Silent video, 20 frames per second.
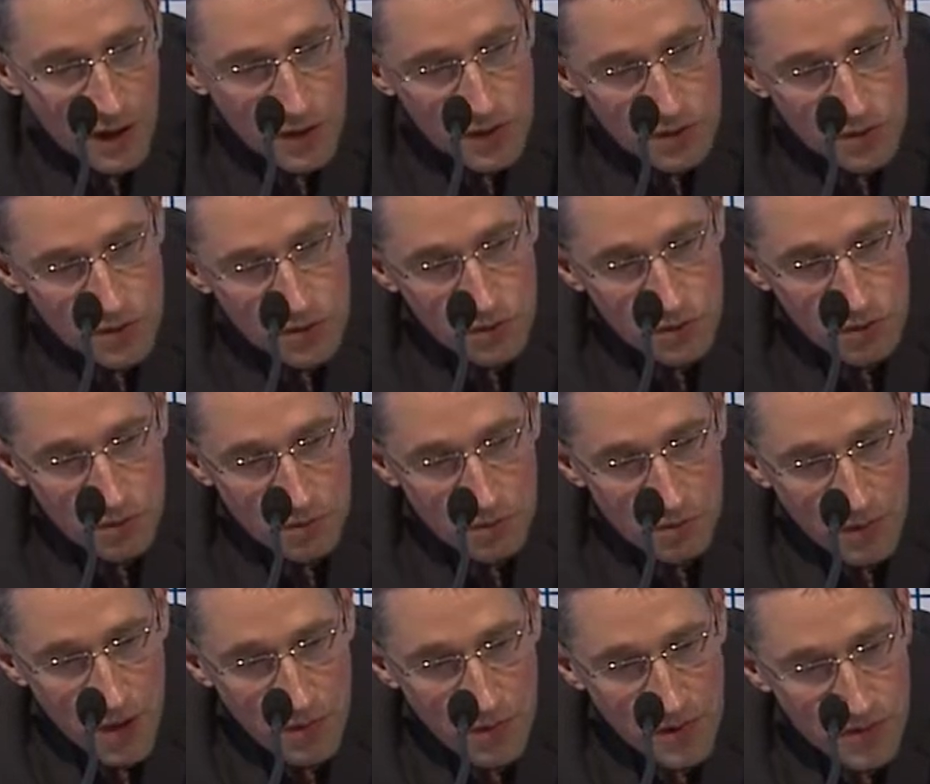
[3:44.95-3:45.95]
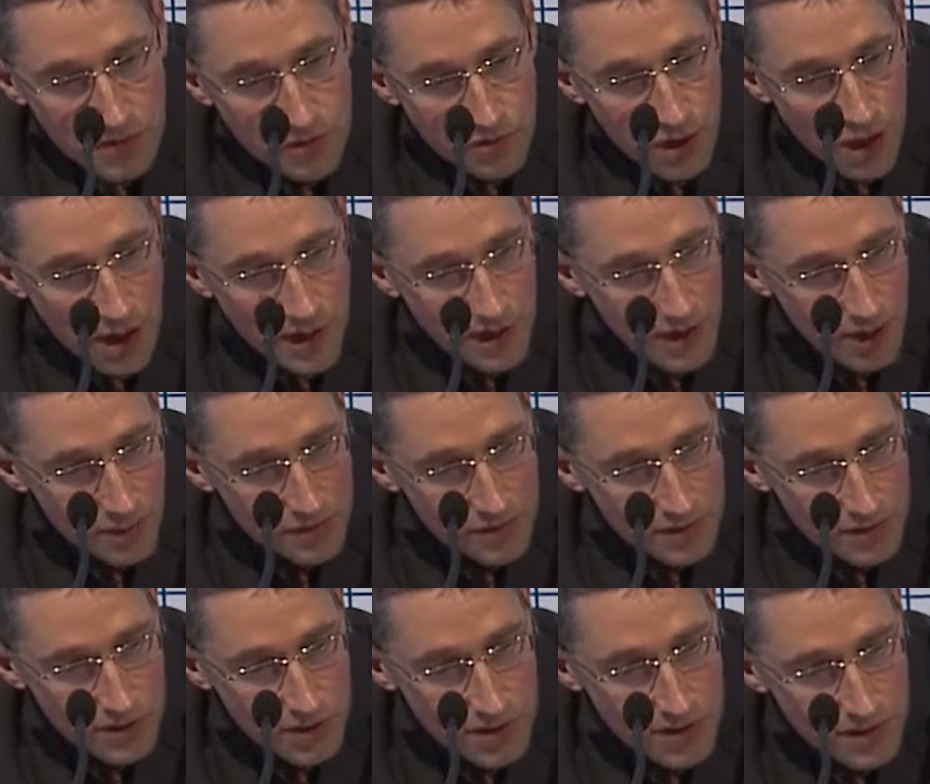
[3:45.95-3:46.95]
to maybe try and come to
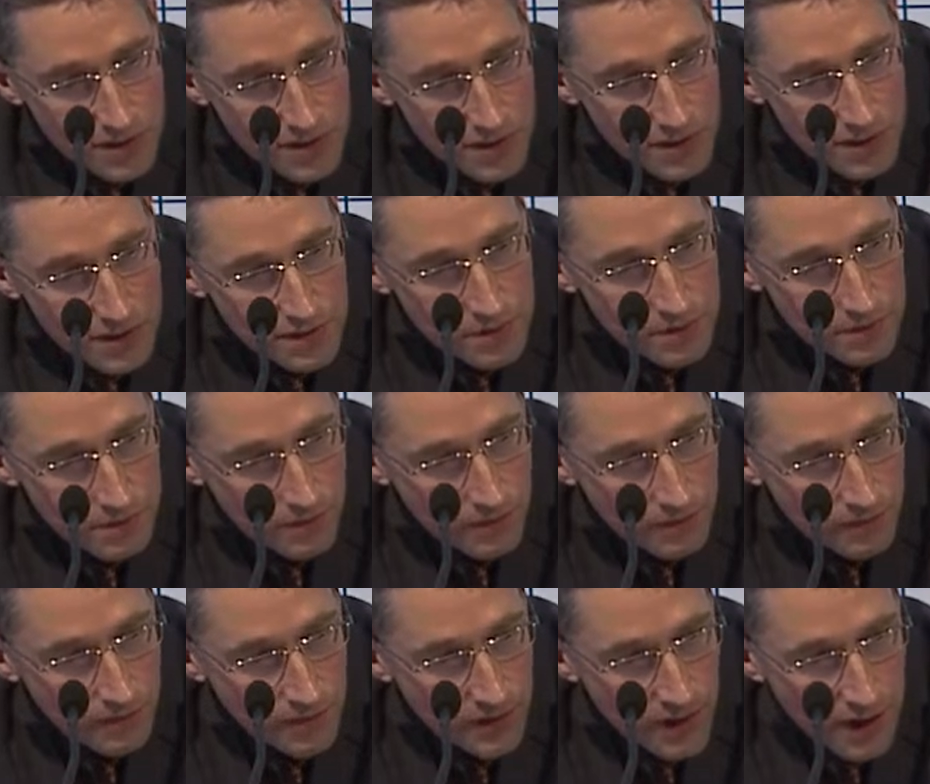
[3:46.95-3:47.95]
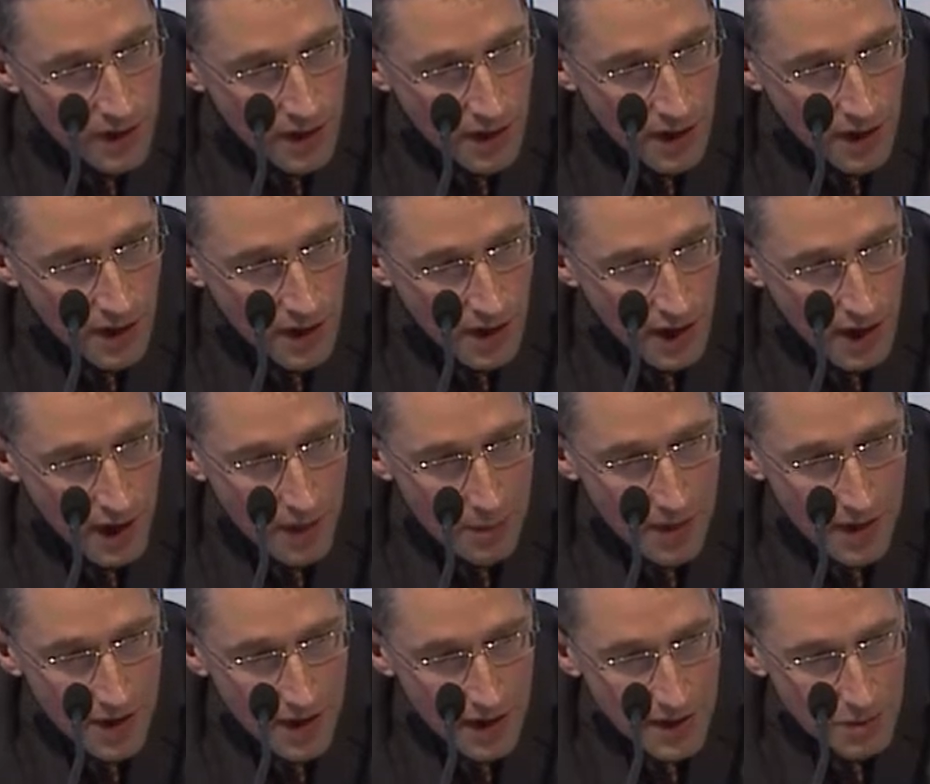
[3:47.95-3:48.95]
g6. I
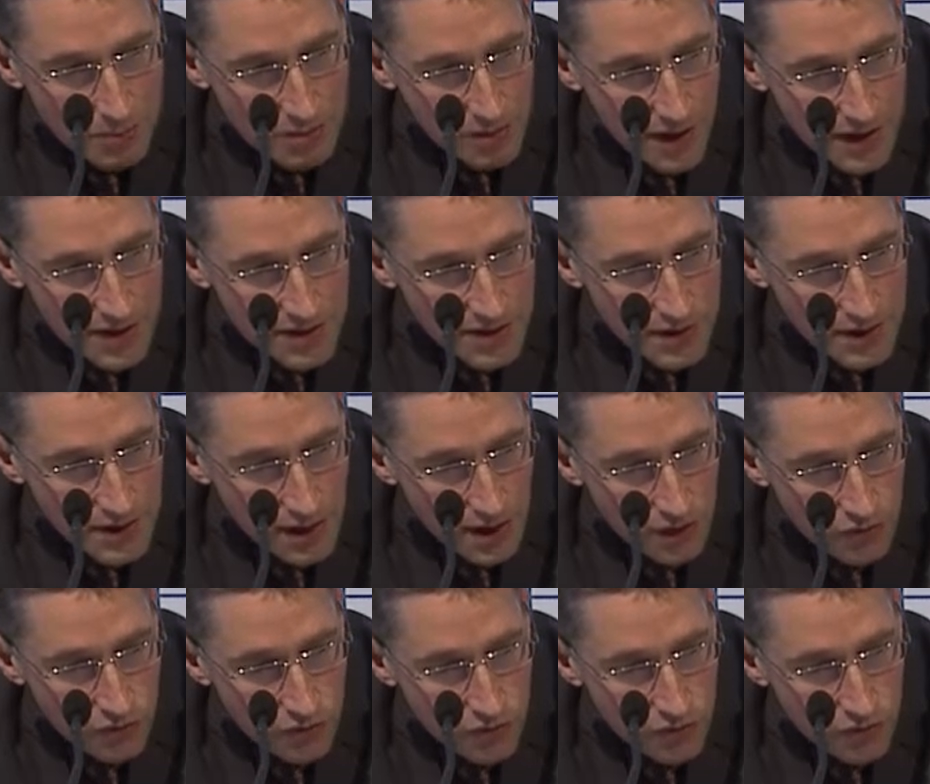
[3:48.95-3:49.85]
mean, I can play something like rook